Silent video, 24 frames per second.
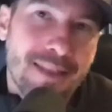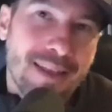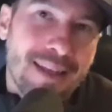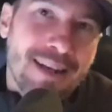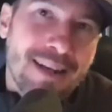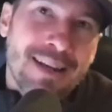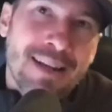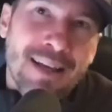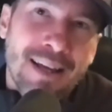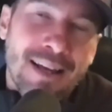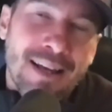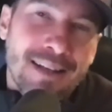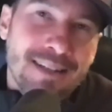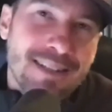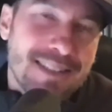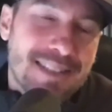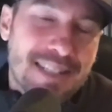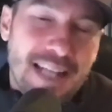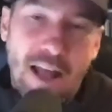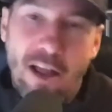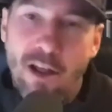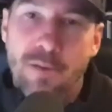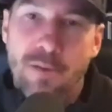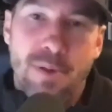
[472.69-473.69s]
then just
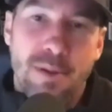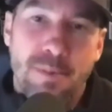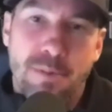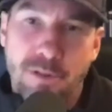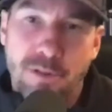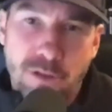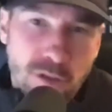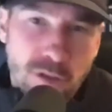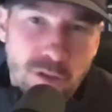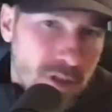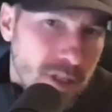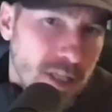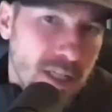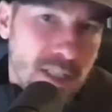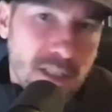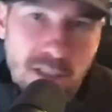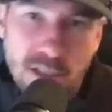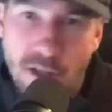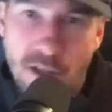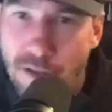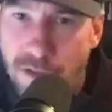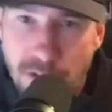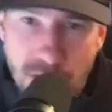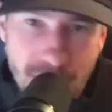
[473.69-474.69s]
telling people do this,
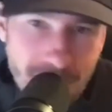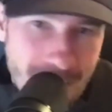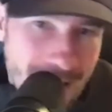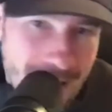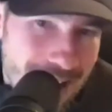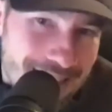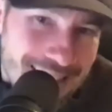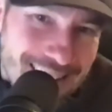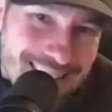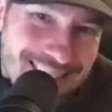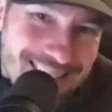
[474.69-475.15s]
don't do that.